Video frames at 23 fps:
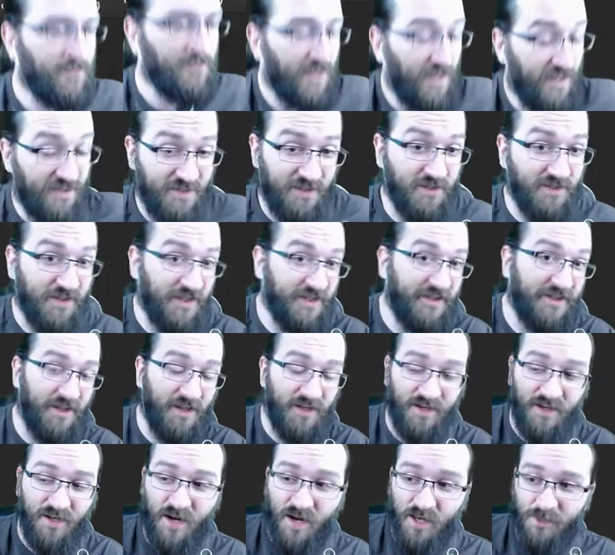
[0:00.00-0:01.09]
It's still technically
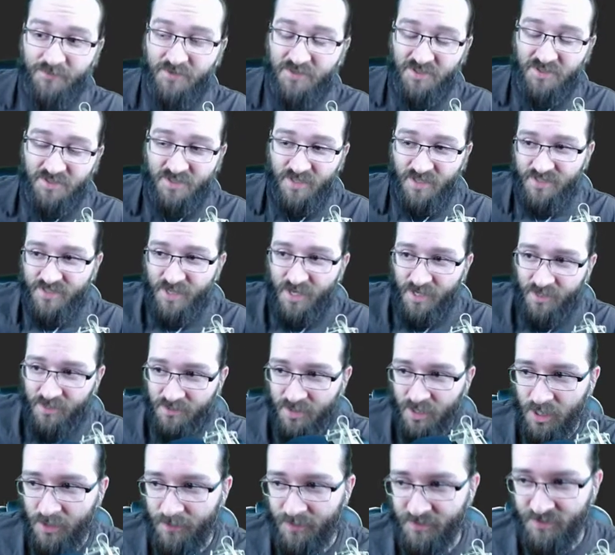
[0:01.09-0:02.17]
a column. It's just not a tile column.